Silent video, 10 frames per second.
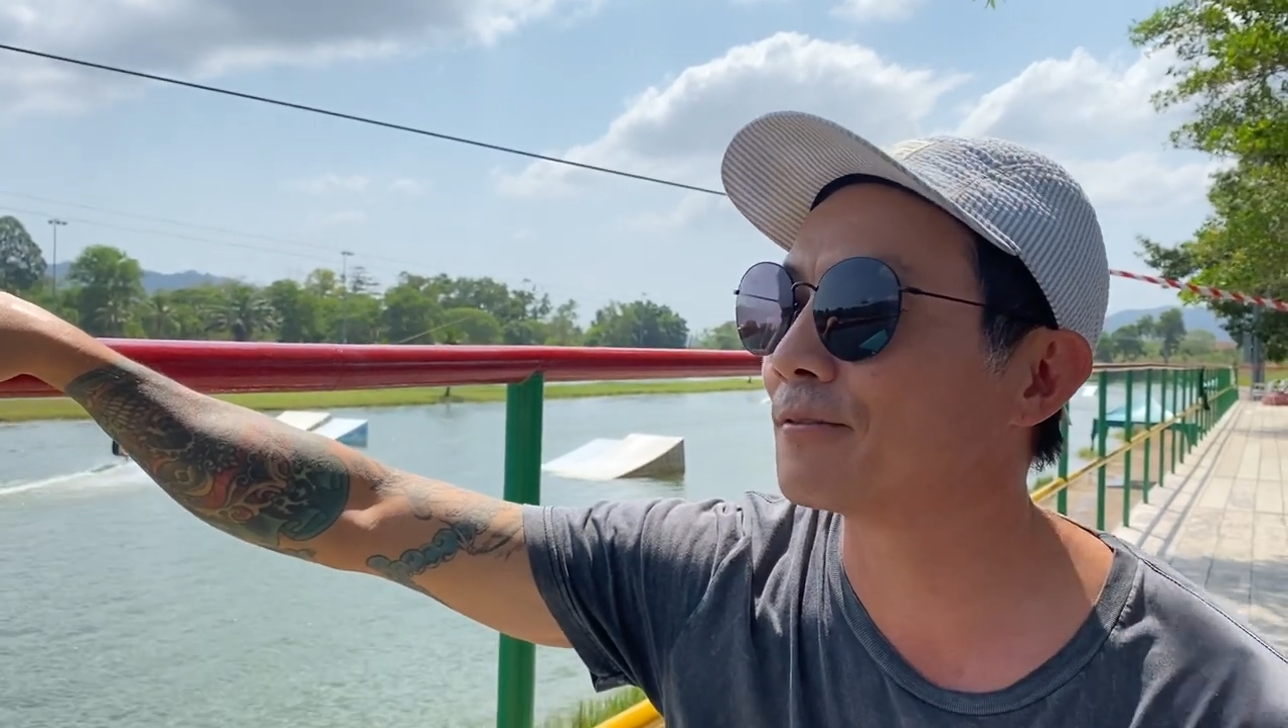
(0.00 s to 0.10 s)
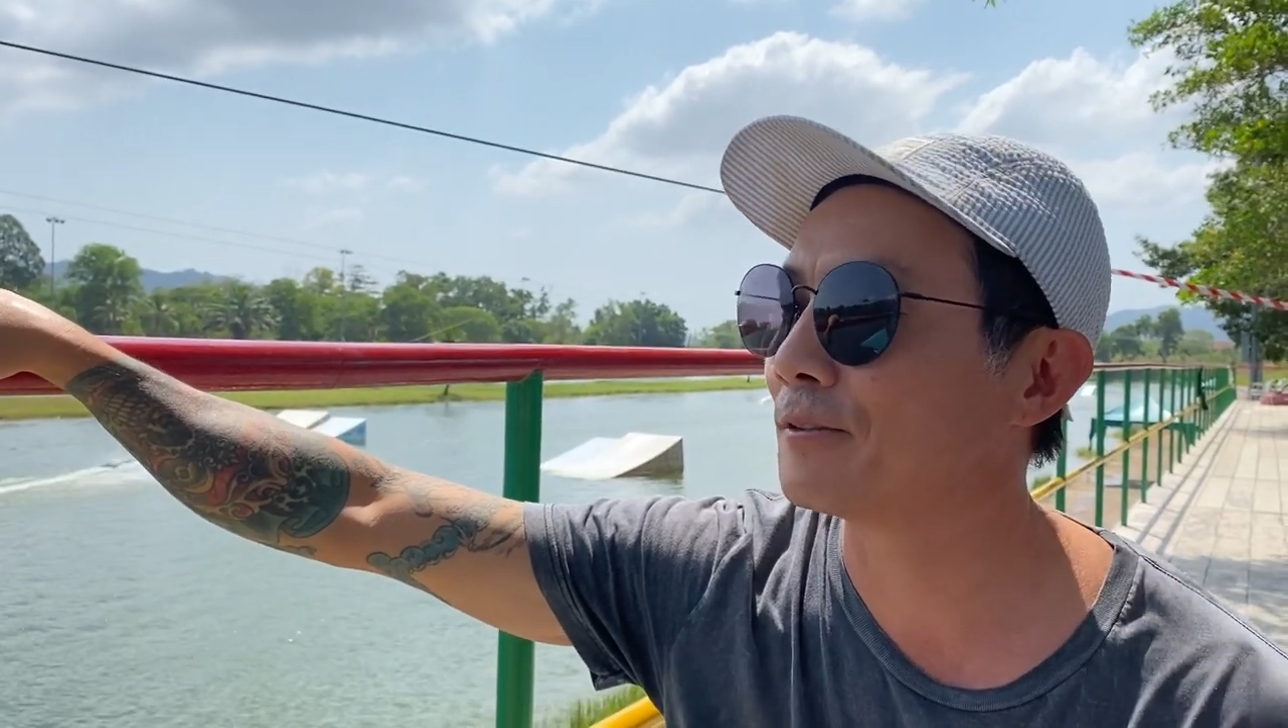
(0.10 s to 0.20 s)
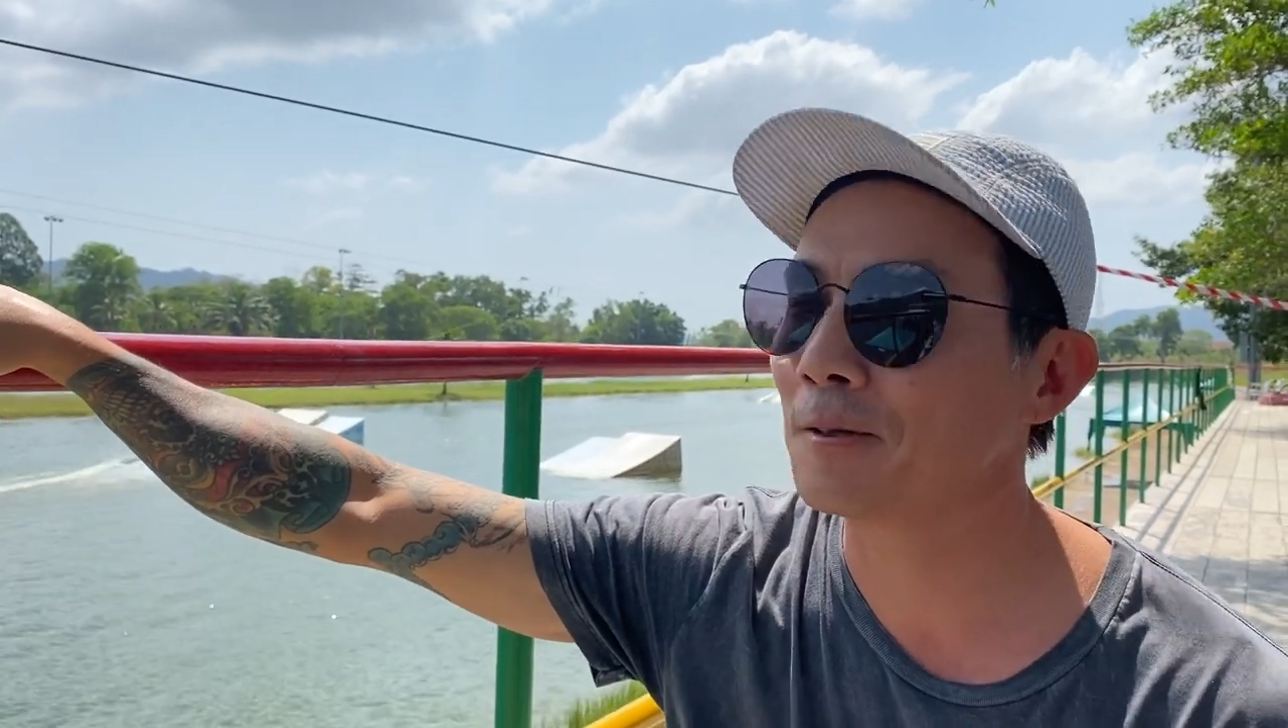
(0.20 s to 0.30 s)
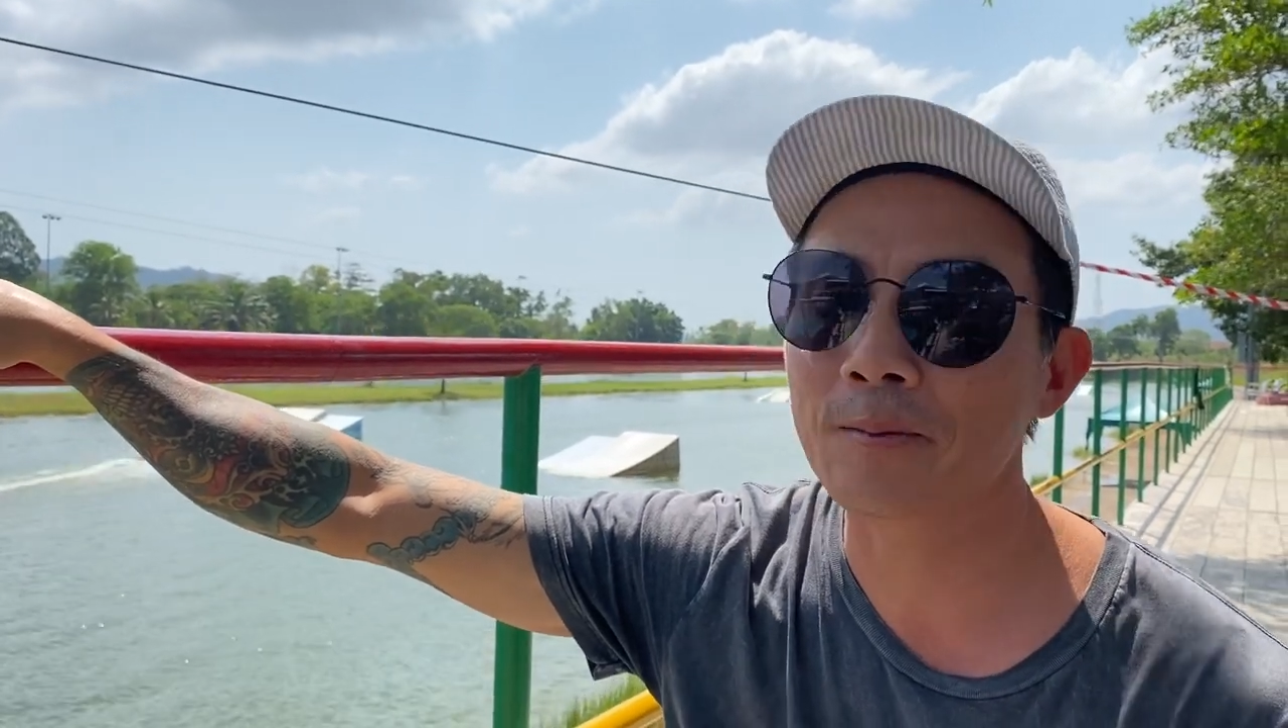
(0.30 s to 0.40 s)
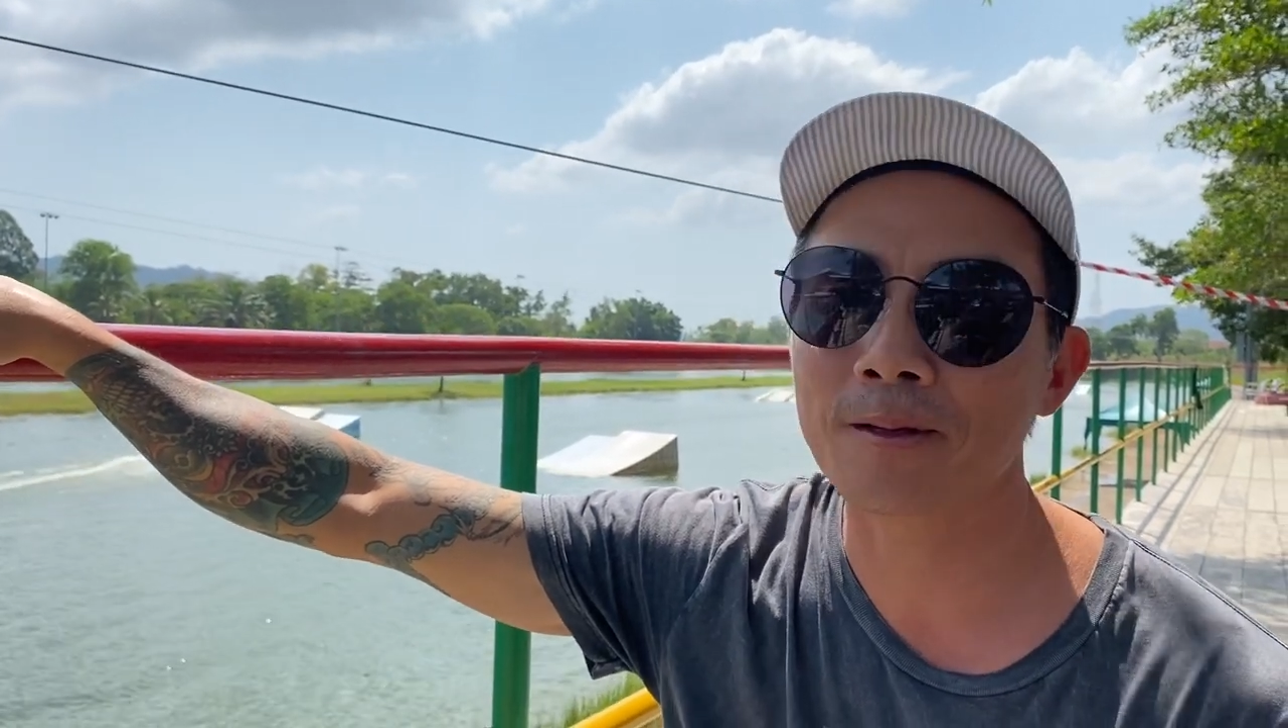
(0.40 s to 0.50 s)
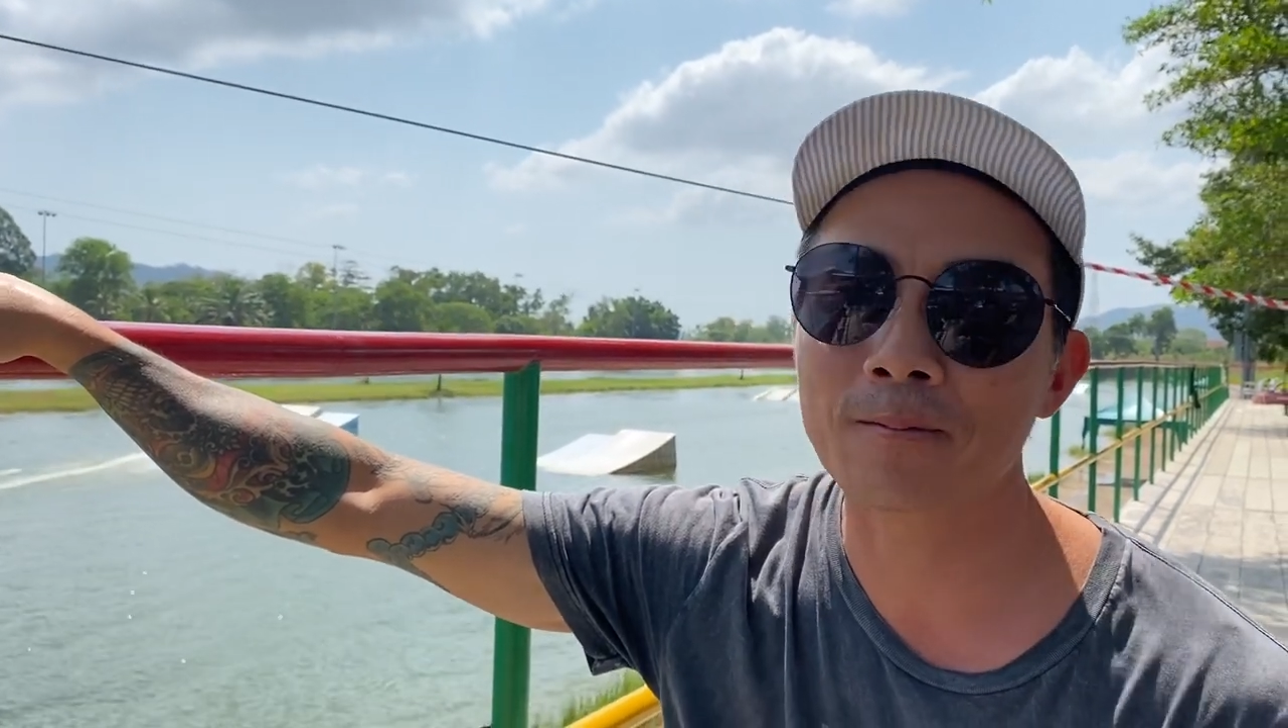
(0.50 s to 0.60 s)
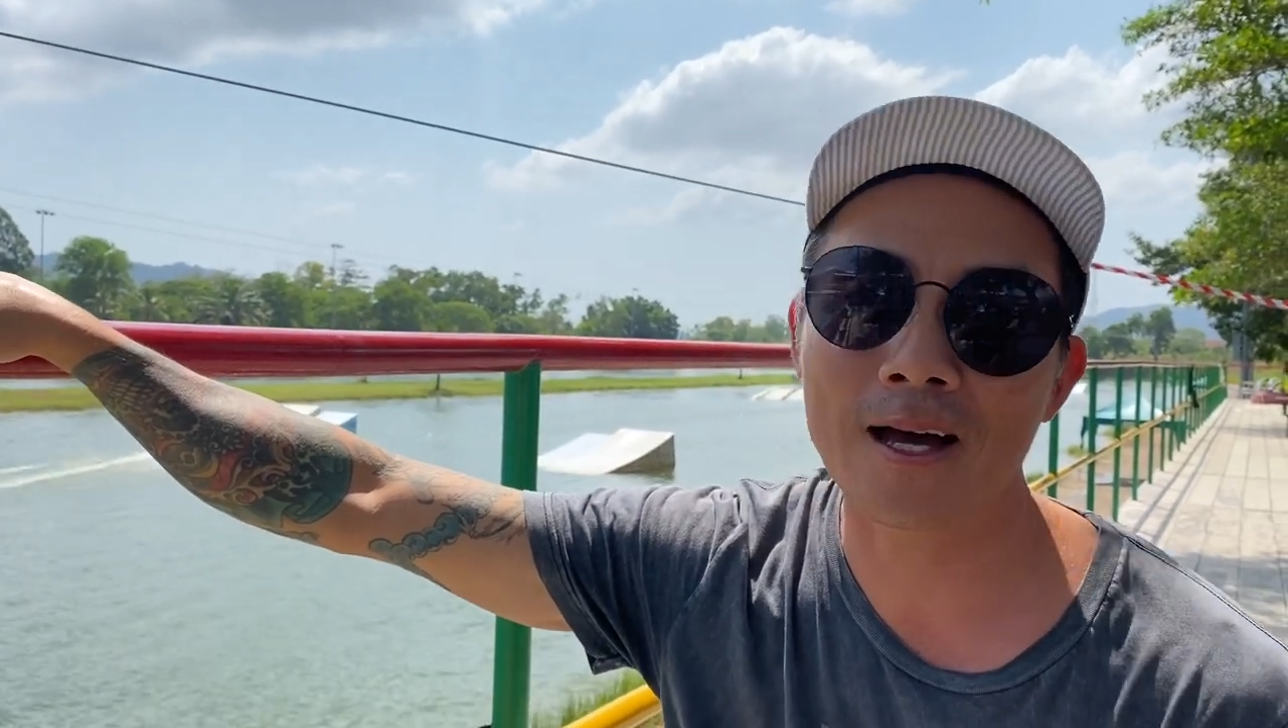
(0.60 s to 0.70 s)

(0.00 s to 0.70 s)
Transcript: filming